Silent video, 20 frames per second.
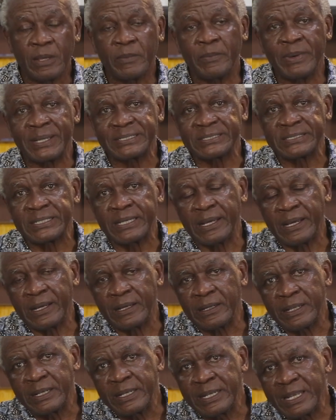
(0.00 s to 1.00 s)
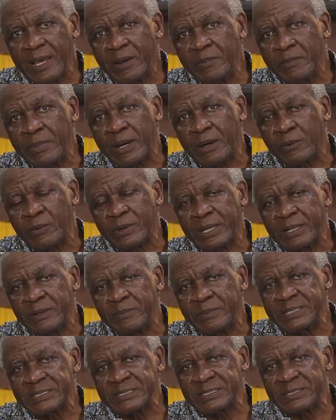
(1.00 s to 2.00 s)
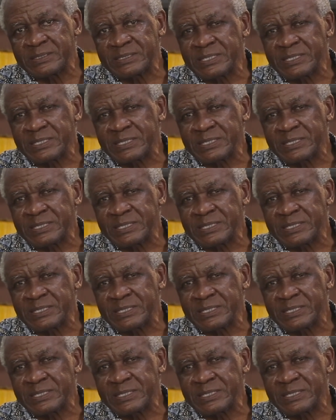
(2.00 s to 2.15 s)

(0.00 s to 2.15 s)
but a number, we can mention